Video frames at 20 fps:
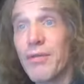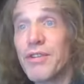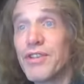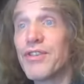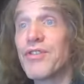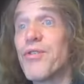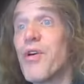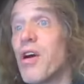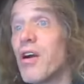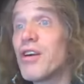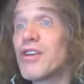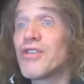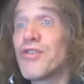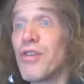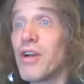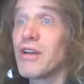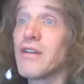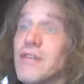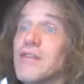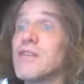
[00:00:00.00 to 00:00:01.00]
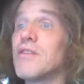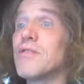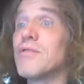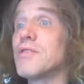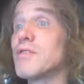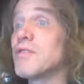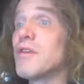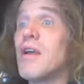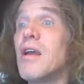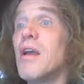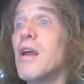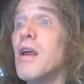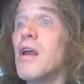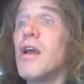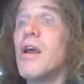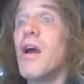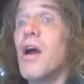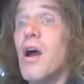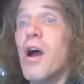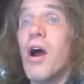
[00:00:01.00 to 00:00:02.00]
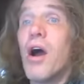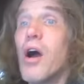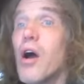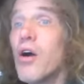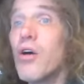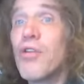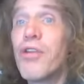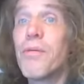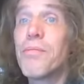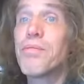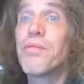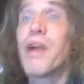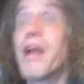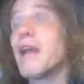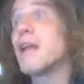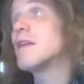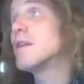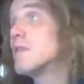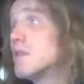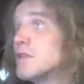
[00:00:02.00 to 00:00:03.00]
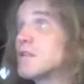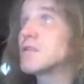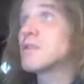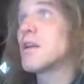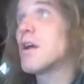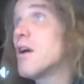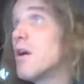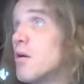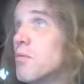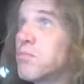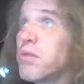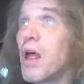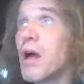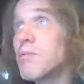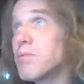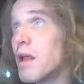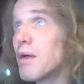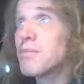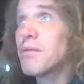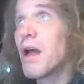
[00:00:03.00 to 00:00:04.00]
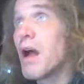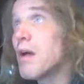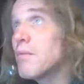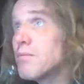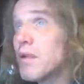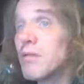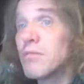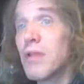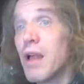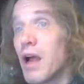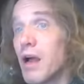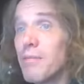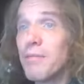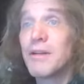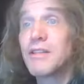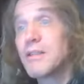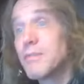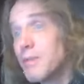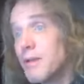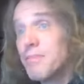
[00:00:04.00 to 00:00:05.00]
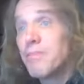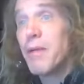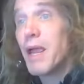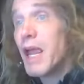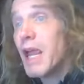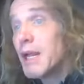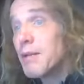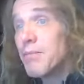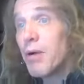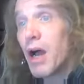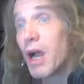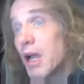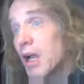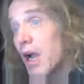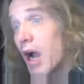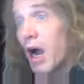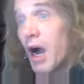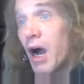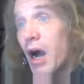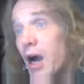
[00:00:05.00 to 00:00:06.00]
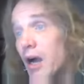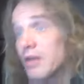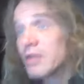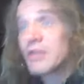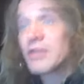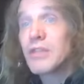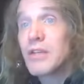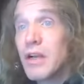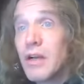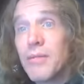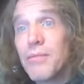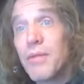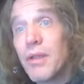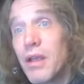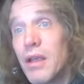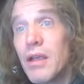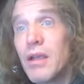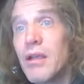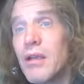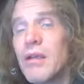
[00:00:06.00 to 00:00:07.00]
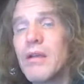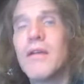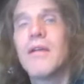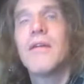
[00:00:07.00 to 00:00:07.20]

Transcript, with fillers: What you are trying to do is, oh, the brain is just so blah, blah, blah, blah, blah. It must have been made by God or something.